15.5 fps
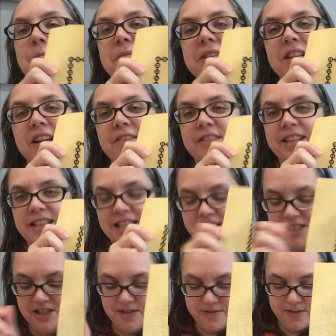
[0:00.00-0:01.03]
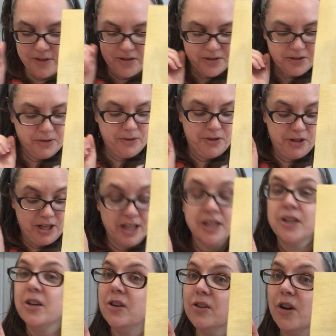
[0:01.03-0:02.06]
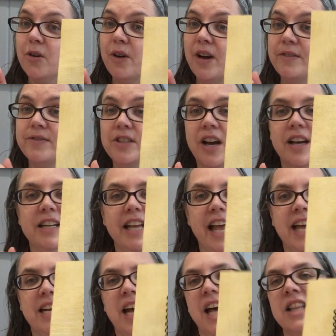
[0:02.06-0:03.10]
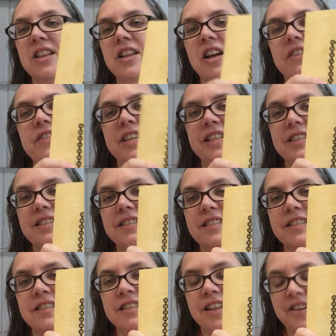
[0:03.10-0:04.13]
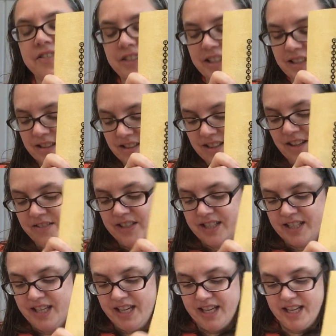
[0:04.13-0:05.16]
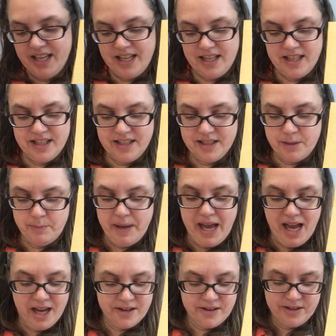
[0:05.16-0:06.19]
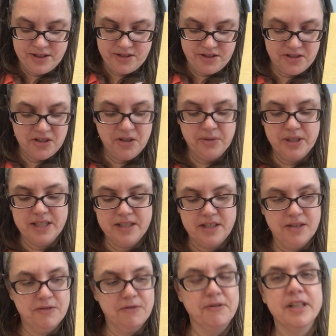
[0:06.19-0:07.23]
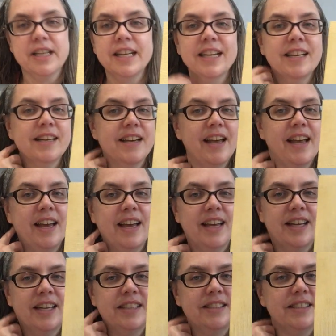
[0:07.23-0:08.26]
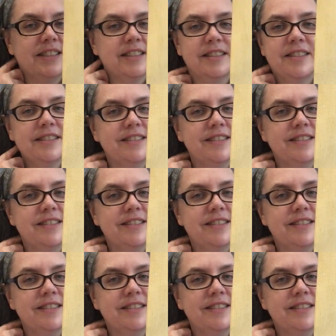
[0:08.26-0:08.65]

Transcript: I'm loving, this is the first Crocette a Gogo I've done and I love it, love it, love it. The pattern is so easy to read and